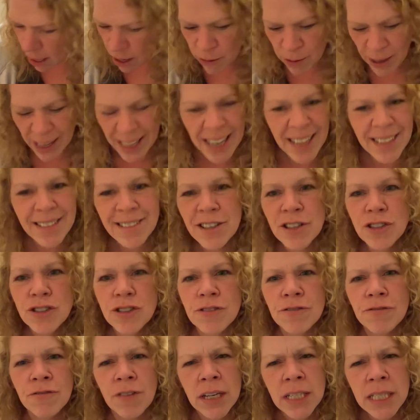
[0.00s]
oh, I got such
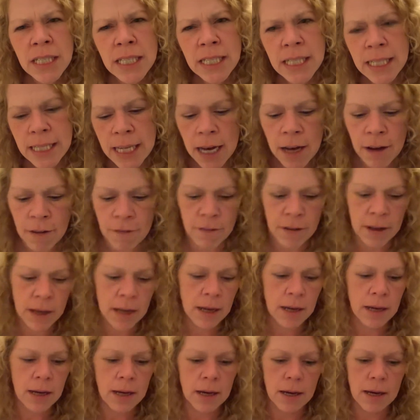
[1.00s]
fun stuff.
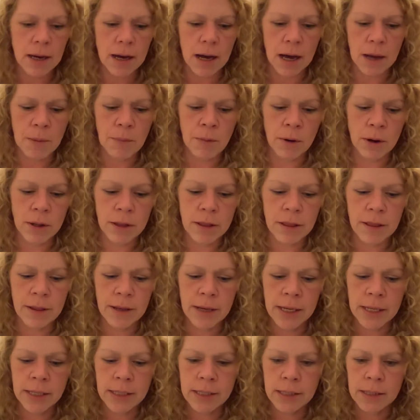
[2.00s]
I bought
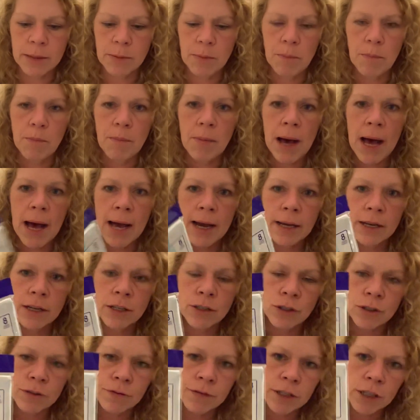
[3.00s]
this
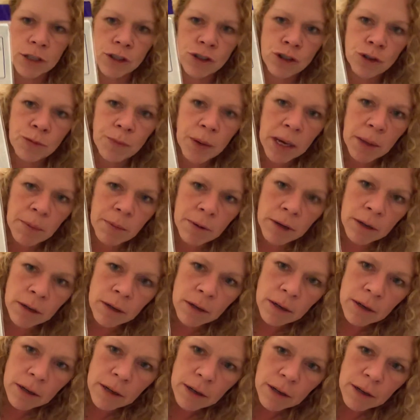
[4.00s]
package of tissue paper